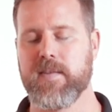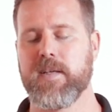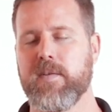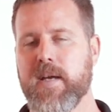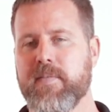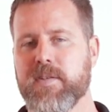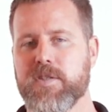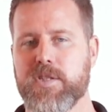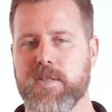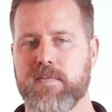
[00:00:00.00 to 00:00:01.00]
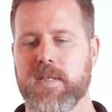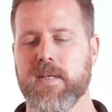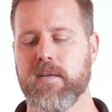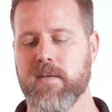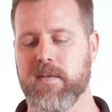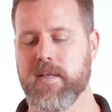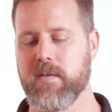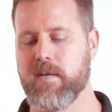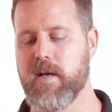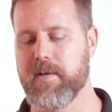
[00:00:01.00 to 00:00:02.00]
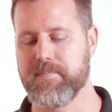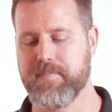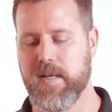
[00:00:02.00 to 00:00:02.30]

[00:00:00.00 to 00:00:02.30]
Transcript: that you have to shift it later on.